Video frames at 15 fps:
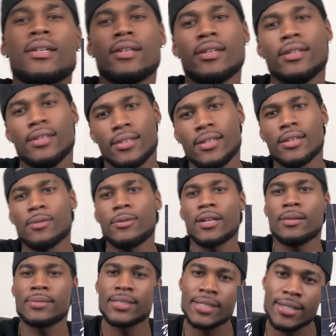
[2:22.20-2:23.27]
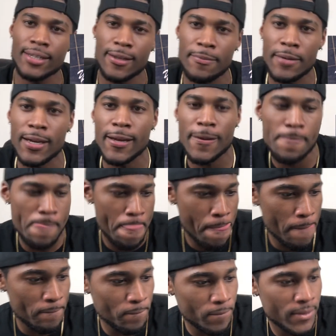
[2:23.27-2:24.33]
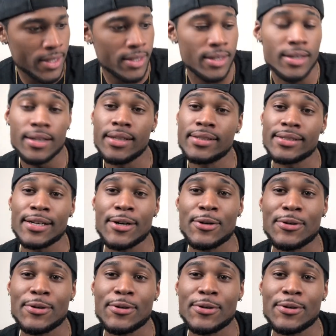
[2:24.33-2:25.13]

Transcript: You did what I'm saying, man. Let's go.